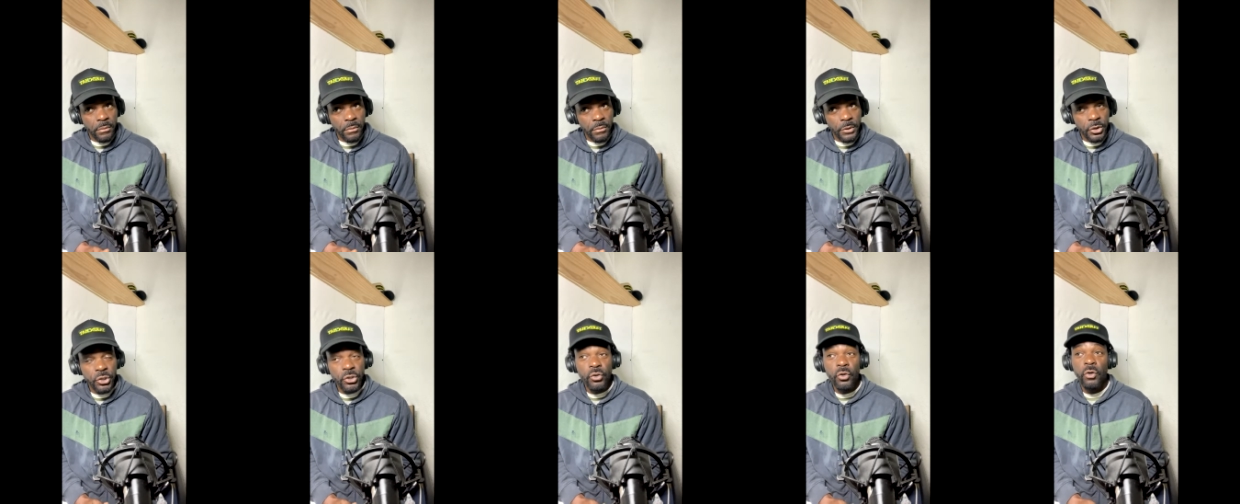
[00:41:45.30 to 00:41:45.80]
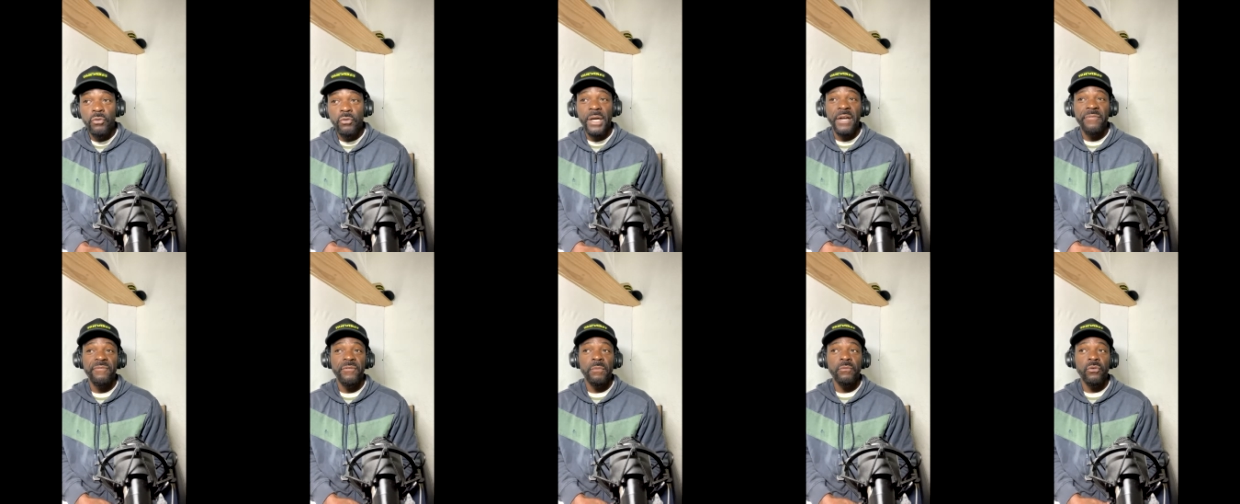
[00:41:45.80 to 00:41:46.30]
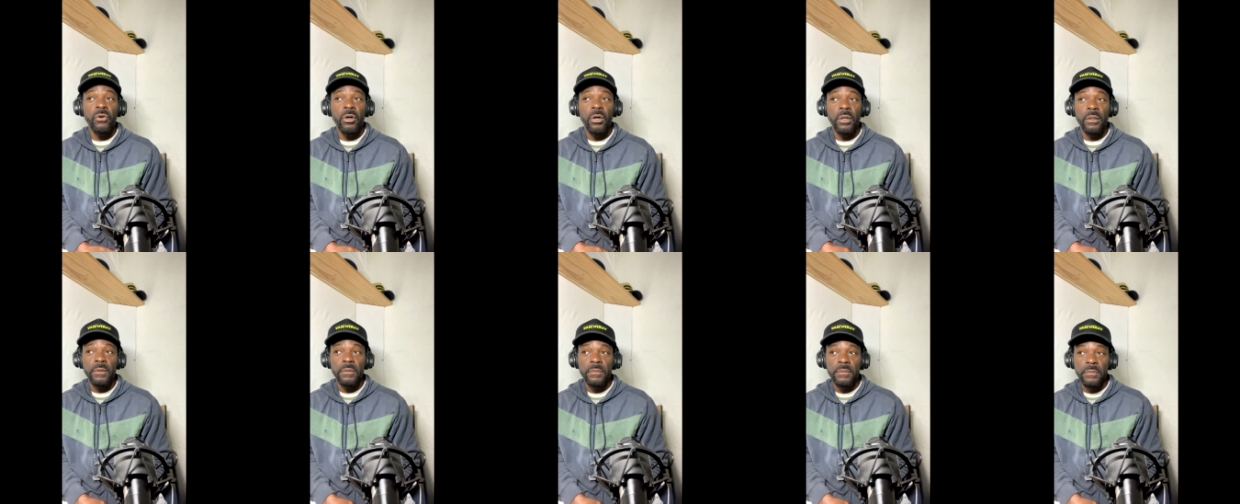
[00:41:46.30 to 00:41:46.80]
she know right from
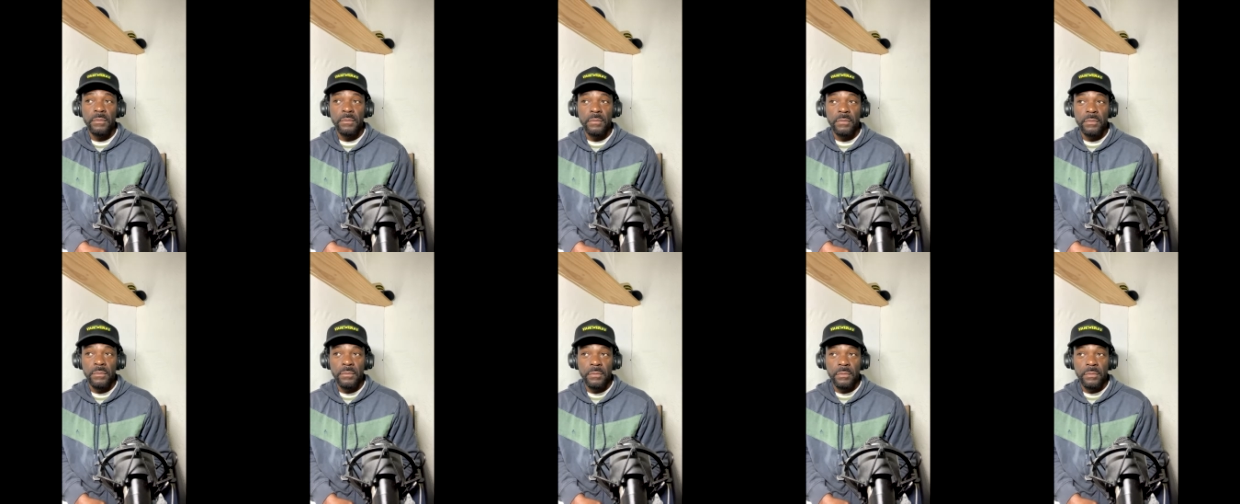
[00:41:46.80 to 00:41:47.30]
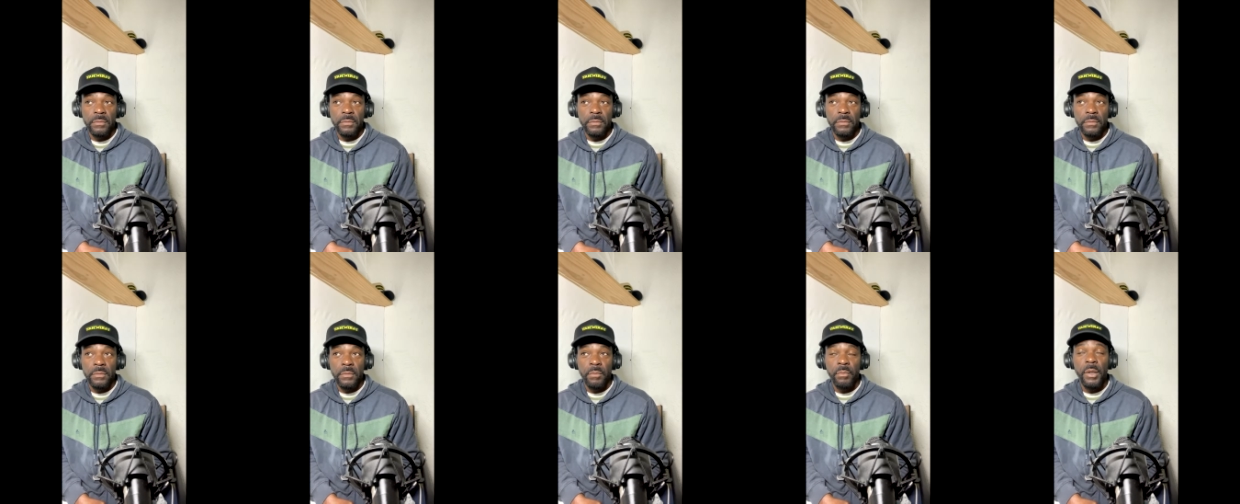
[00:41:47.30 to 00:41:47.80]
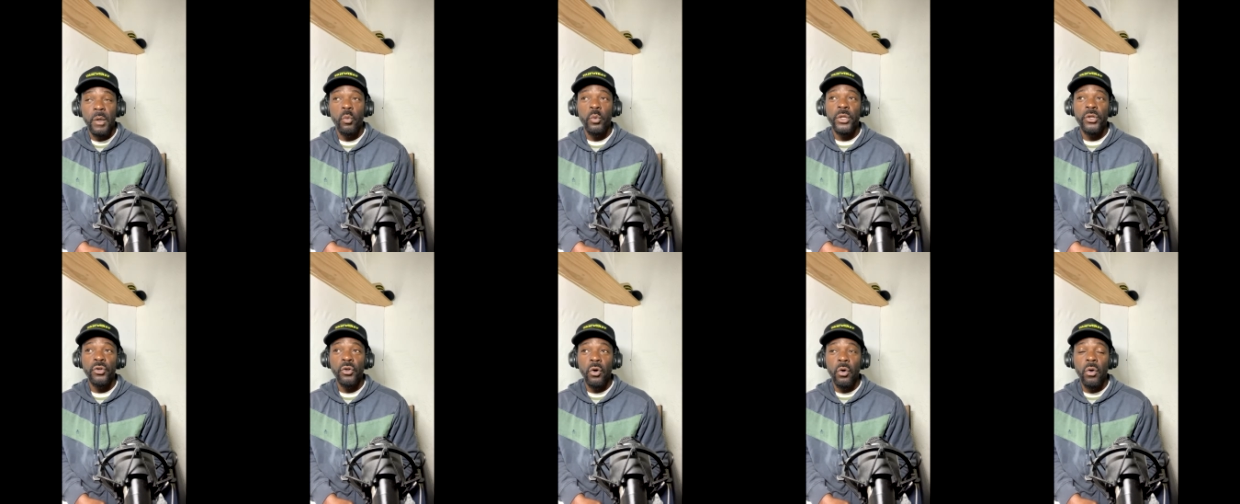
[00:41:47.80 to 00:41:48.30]
wrong. But
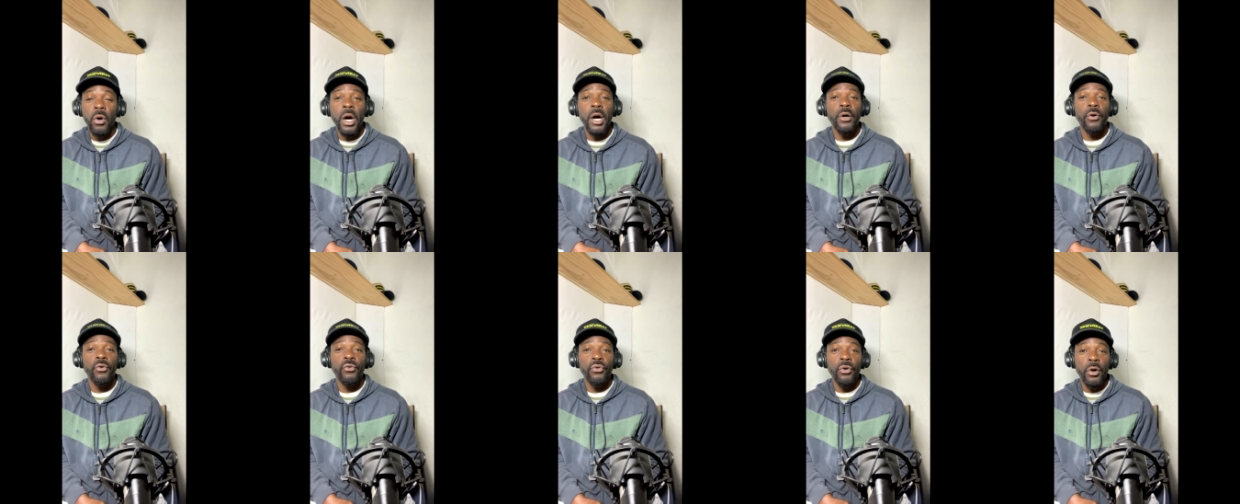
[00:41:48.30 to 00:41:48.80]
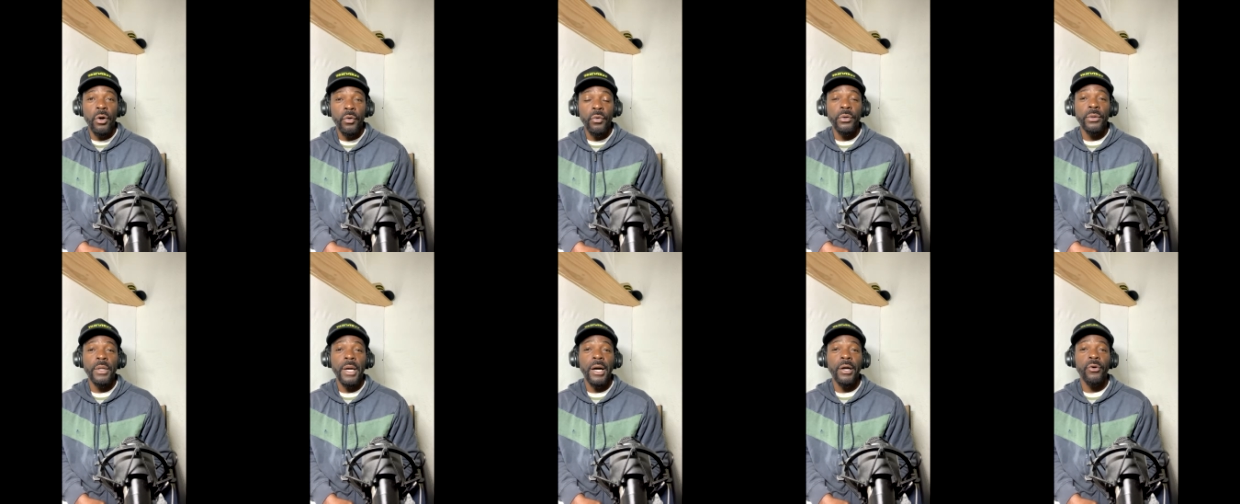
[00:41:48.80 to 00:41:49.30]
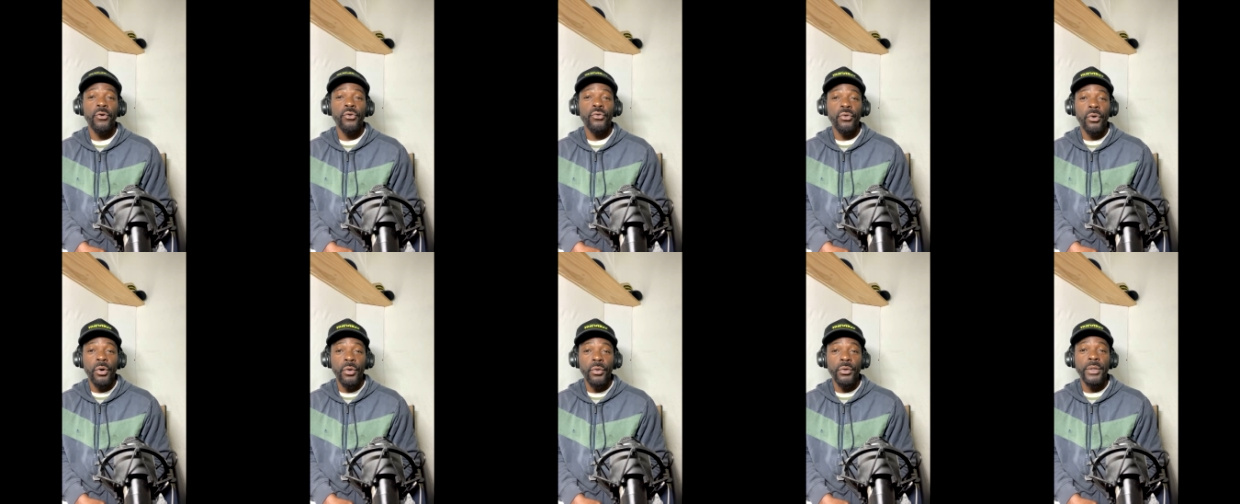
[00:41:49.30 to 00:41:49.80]
we know a
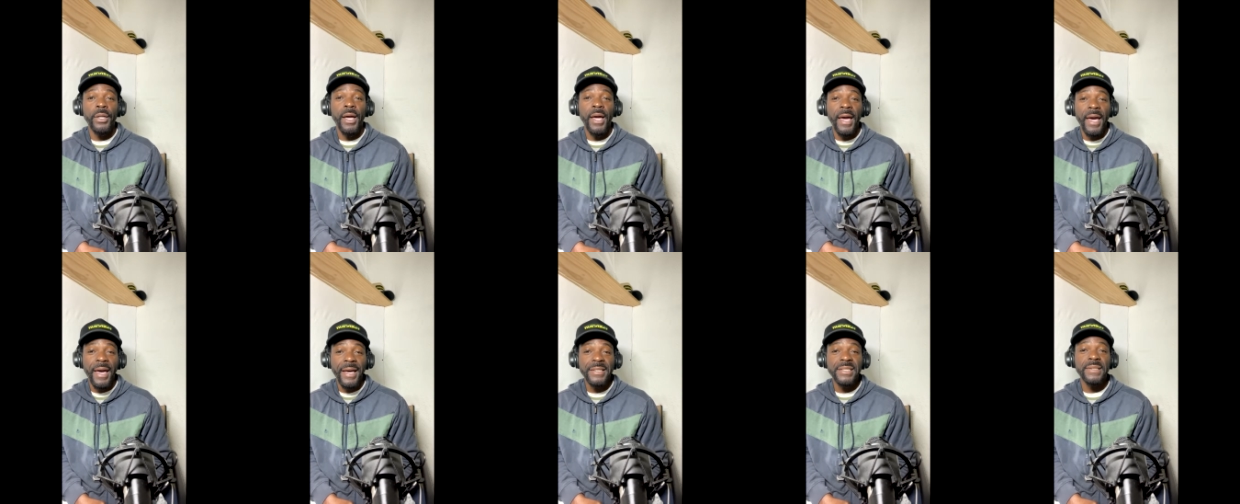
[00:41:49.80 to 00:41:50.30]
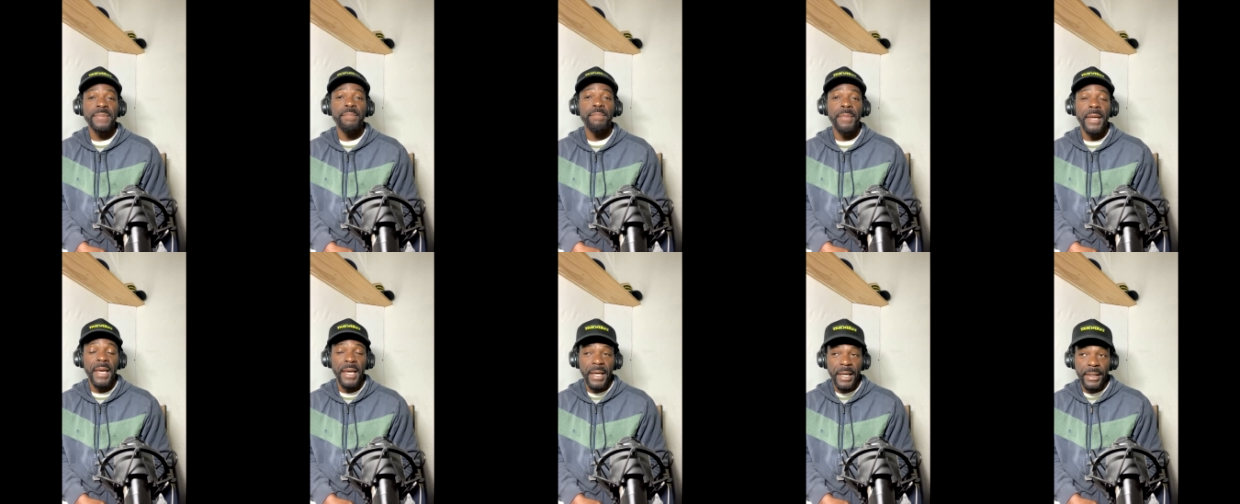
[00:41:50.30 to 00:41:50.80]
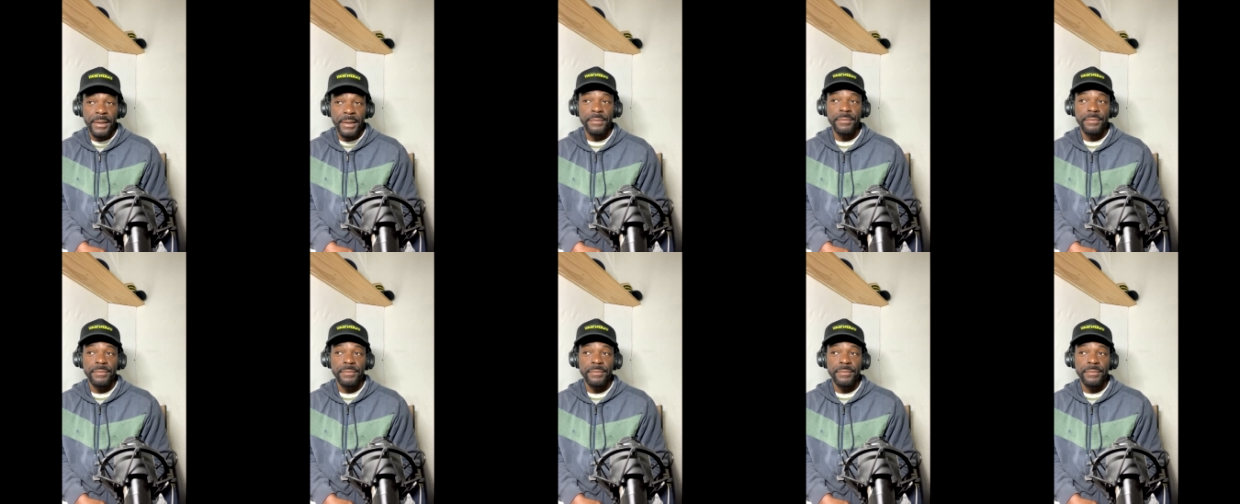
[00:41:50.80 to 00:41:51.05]
grown ass man,